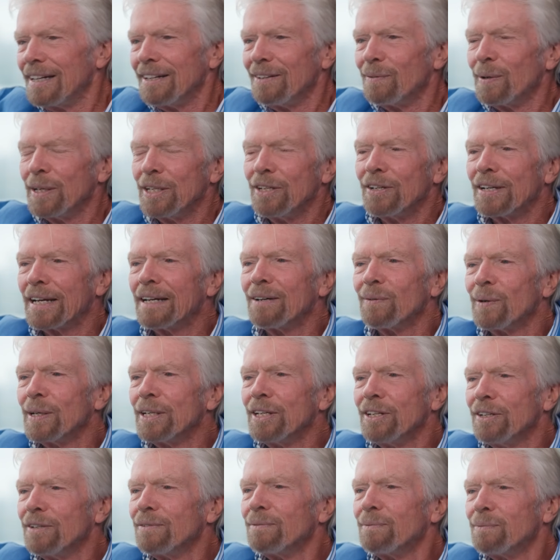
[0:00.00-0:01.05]
when you get when
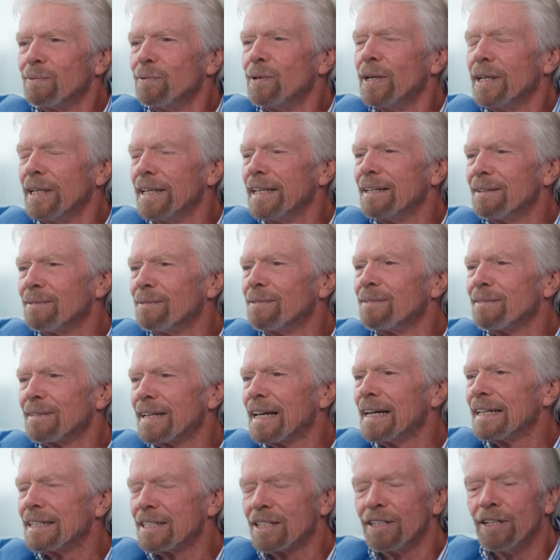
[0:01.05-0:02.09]
you really
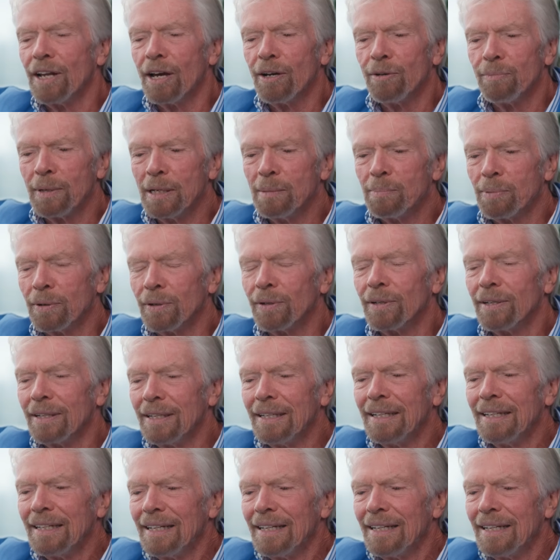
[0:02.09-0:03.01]
get to know people,